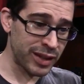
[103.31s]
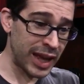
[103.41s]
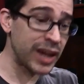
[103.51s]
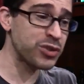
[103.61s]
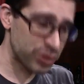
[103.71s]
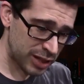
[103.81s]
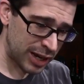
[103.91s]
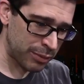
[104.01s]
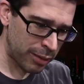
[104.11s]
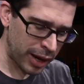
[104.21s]
the extra
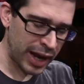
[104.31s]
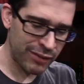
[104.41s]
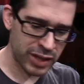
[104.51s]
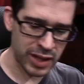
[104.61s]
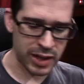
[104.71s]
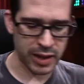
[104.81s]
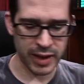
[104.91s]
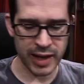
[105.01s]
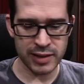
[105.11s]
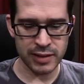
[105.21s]
time I might have at the end of
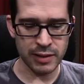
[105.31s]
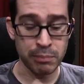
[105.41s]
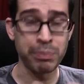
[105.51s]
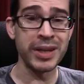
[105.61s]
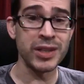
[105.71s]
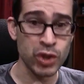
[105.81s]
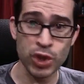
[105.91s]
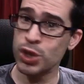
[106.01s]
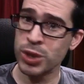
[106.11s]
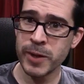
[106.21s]
the day to
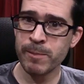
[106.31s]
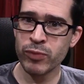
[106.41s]
binge